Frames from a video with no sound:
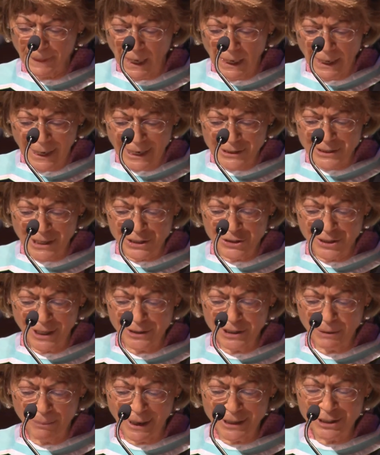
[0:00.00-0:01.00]
As I said
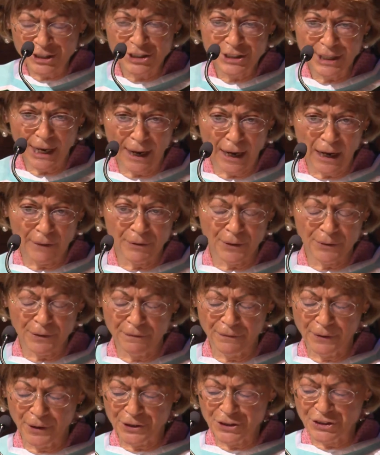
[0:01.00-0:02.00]
to my staff on the
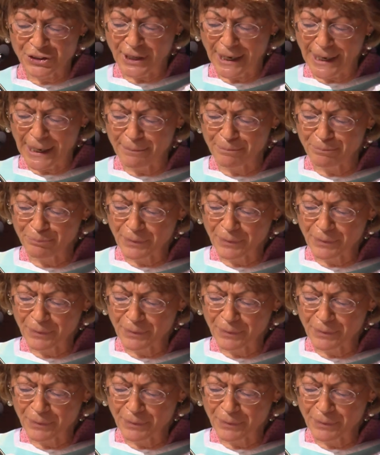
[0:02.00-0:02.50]
first day,